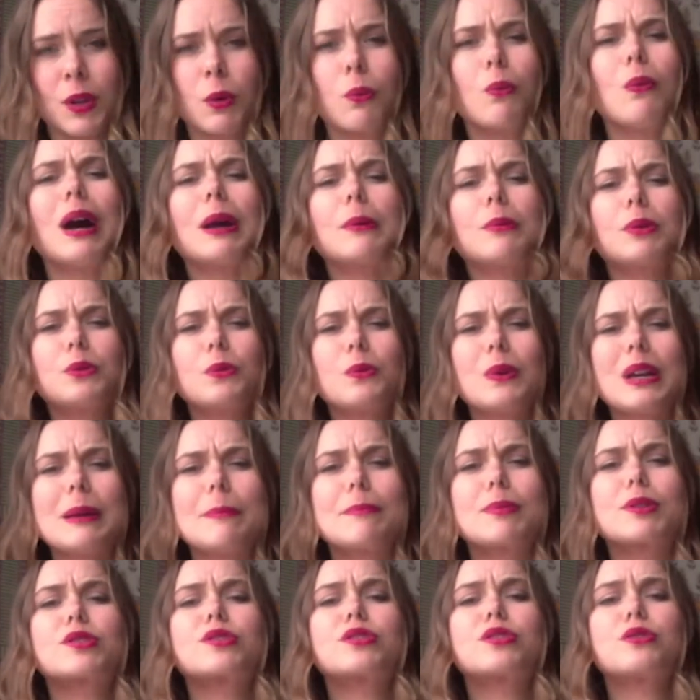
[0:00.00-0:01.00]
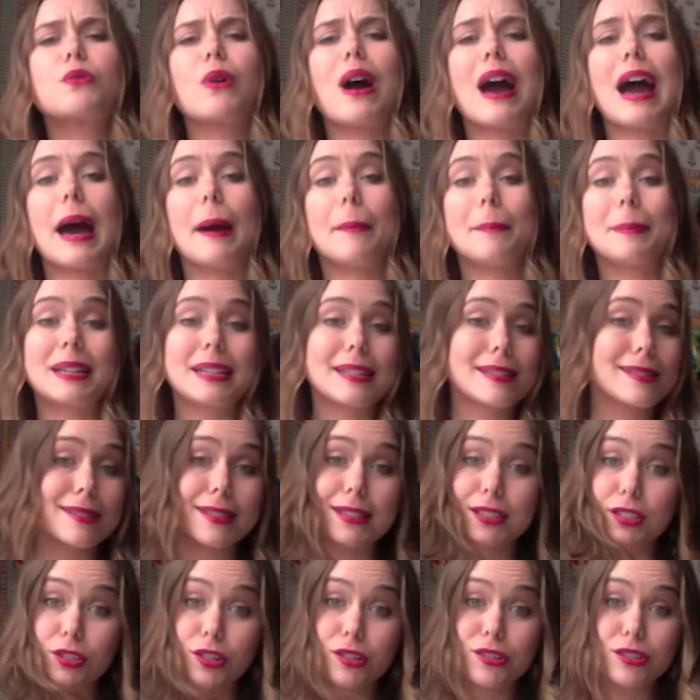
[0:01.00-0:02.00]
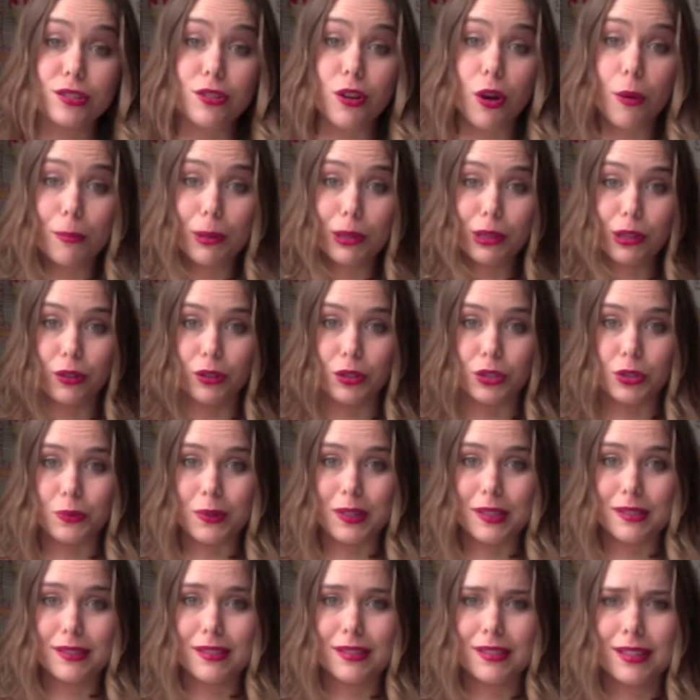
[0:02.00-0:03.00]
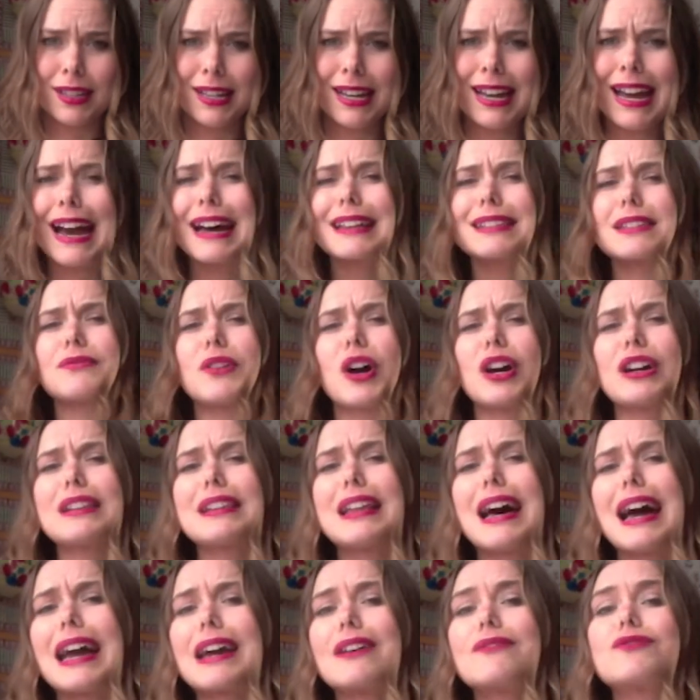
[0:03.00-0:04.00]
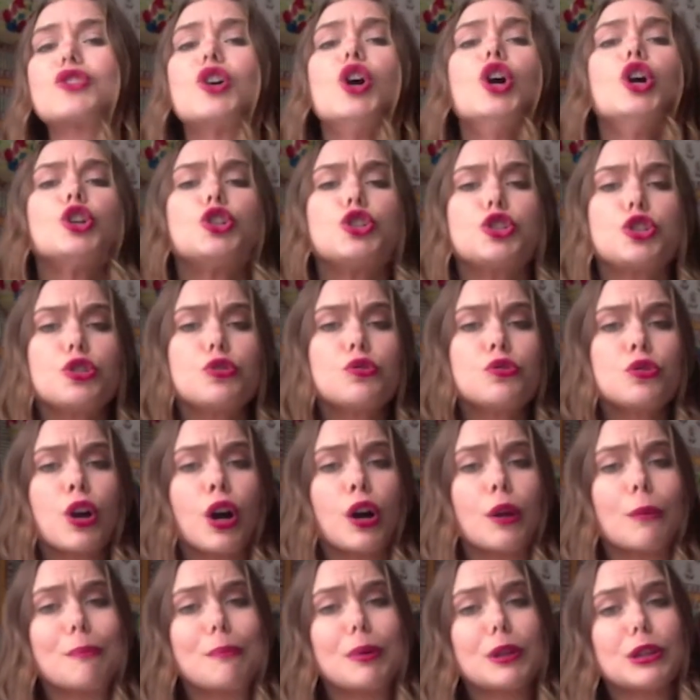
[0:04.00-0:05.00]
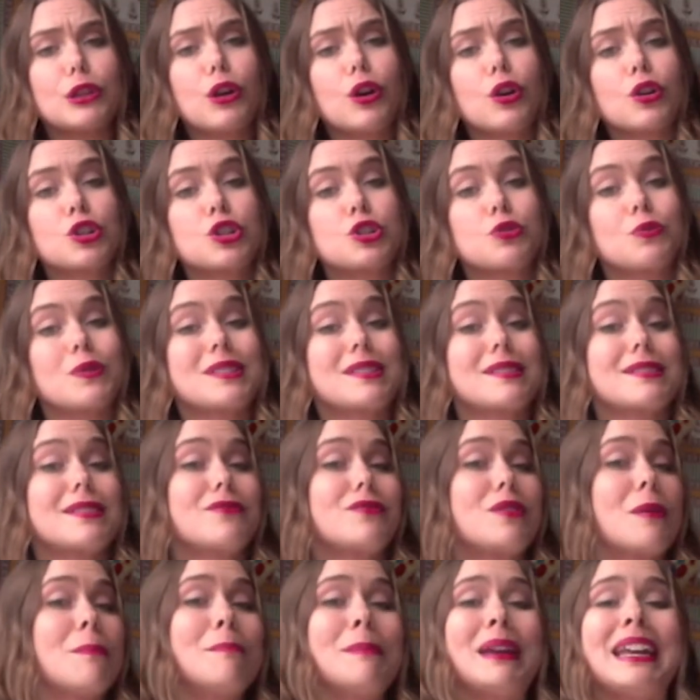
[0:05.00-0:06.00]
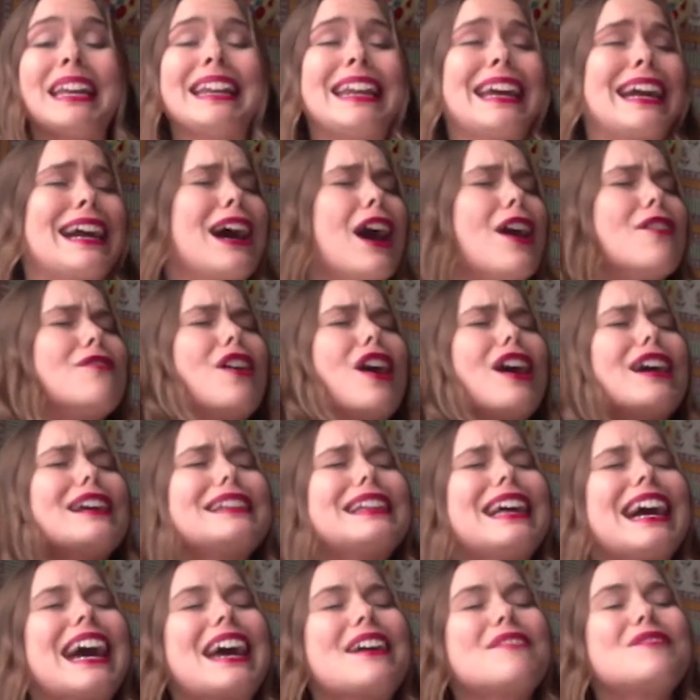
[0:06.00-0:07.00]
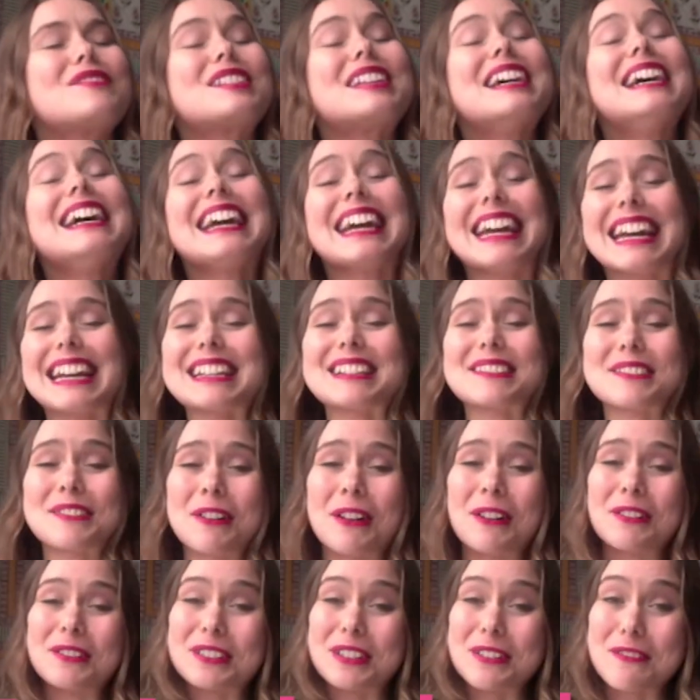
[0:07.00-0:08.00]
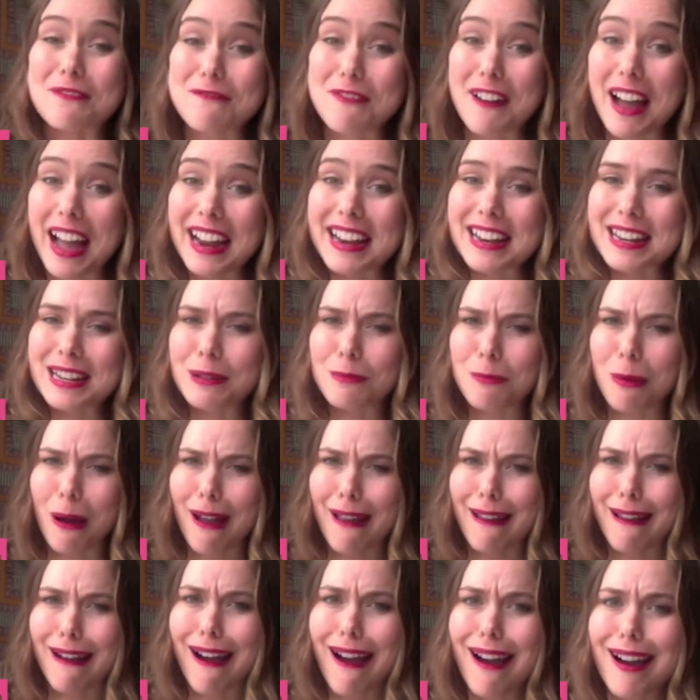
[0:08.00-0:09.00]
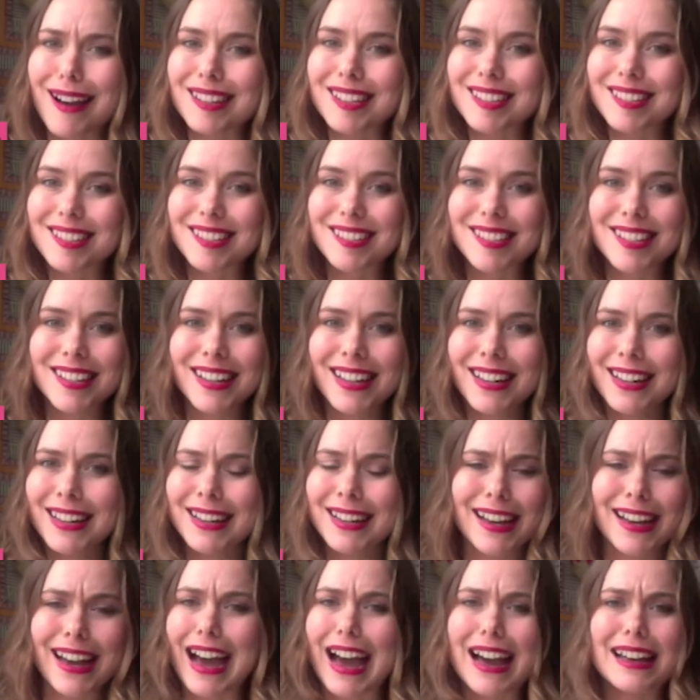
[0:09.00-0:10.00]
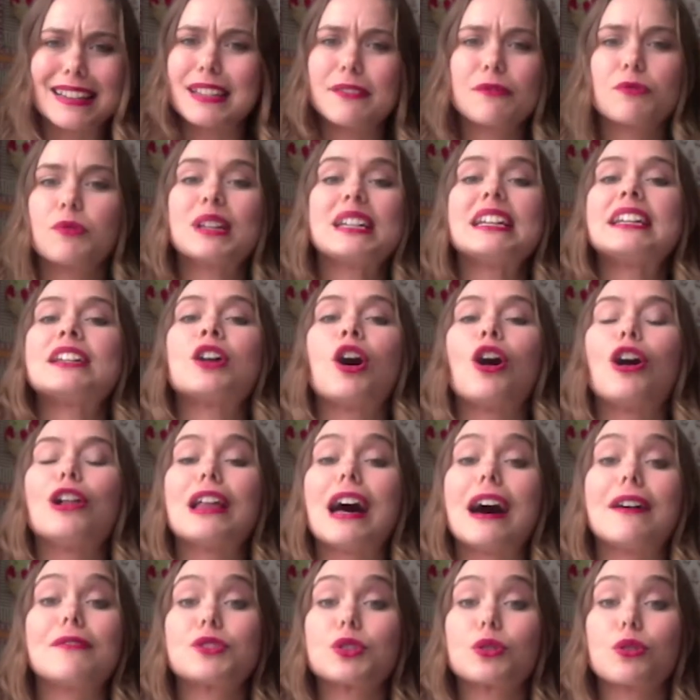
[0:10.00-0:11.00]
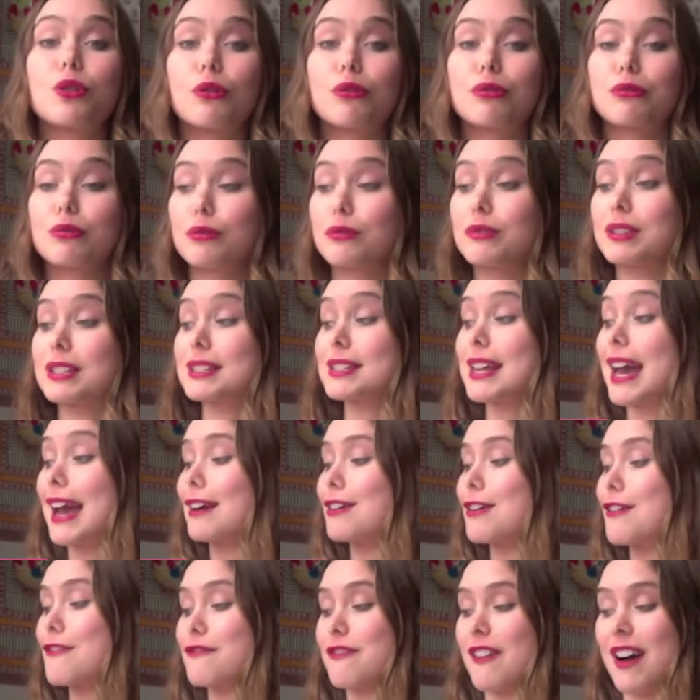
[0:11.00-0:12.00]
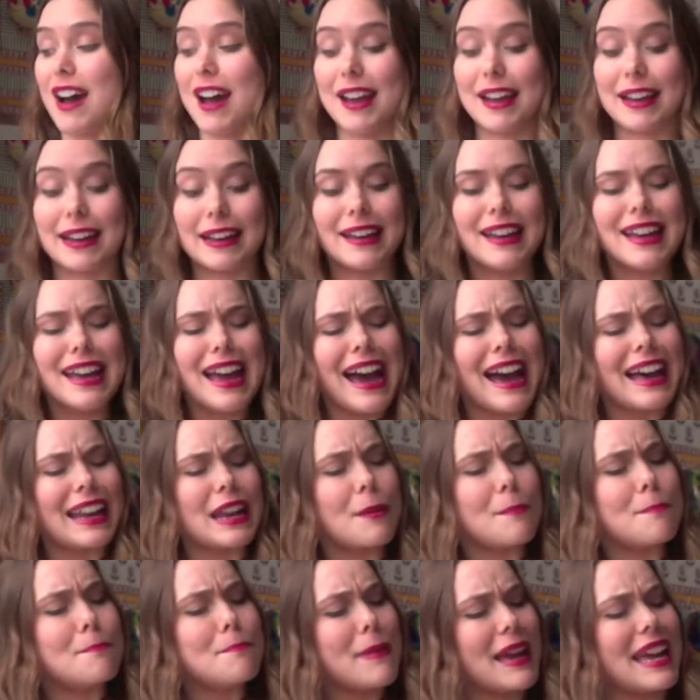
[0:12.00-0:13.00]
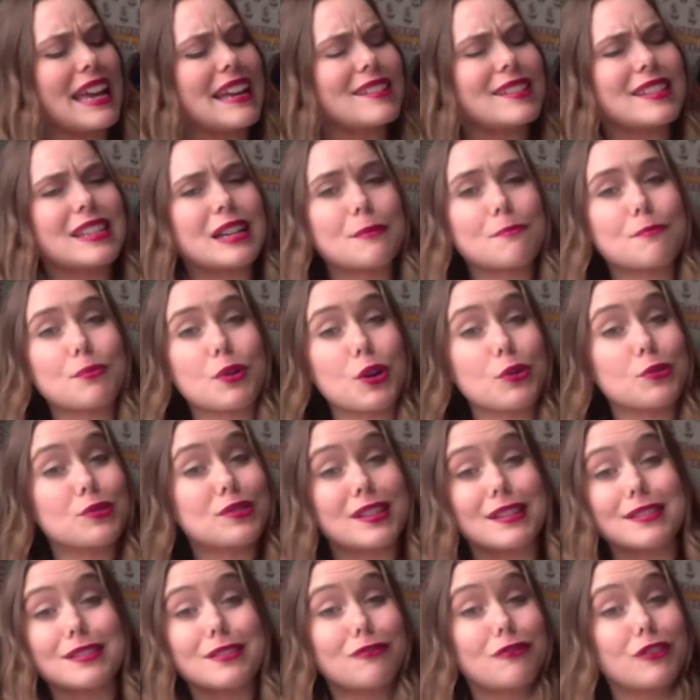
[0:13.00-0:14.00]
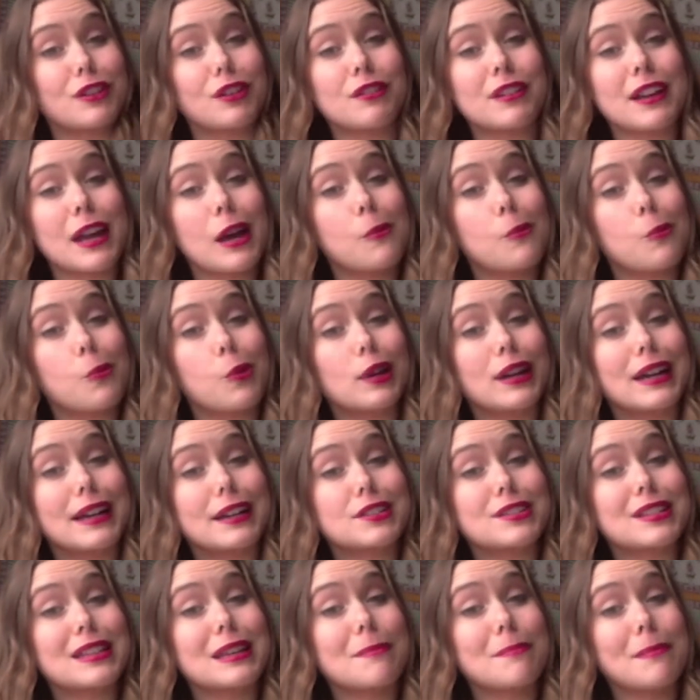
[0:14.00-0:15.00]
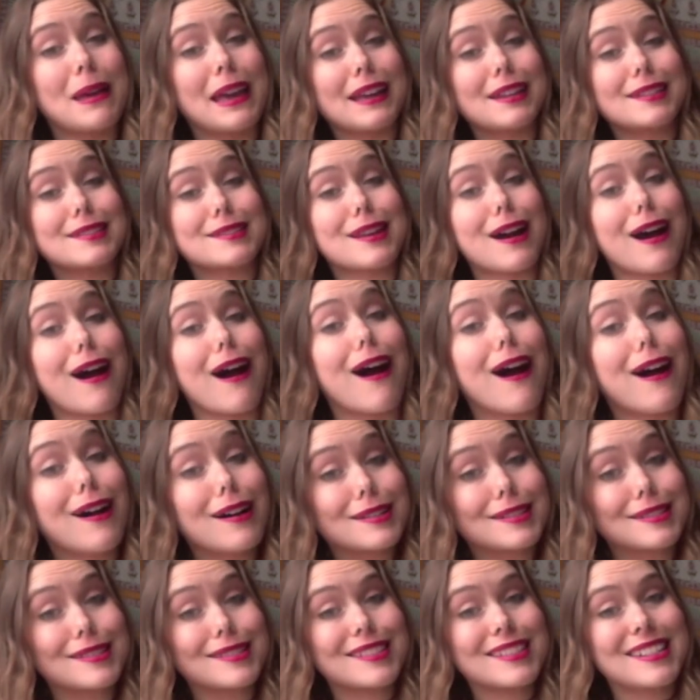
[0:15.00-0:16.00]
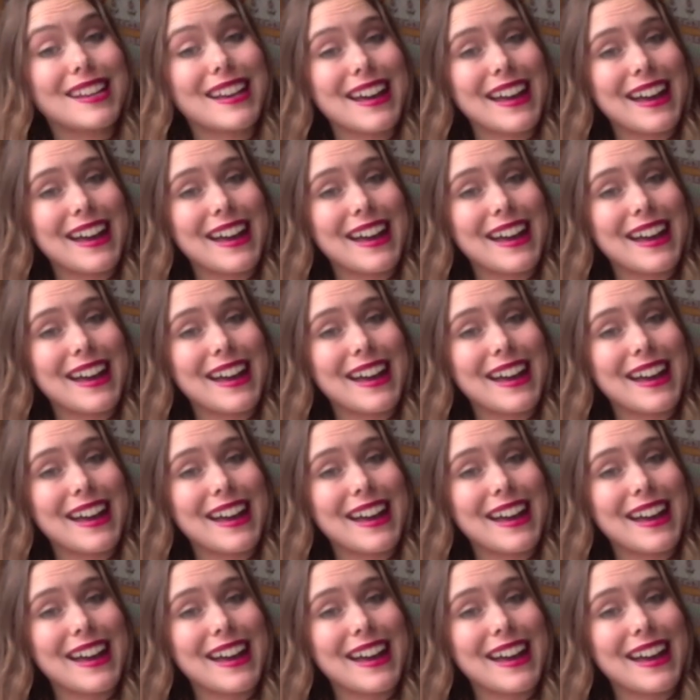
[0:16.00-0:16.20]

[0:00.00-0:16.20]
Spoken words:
Why would we pursue a happiness that does not belong to us? As if our lives do not belong to us, as if the meaning of our lives is not defined by us. As if we didn't all have to go through the terrifying and amazing process of figuring out what actually makes us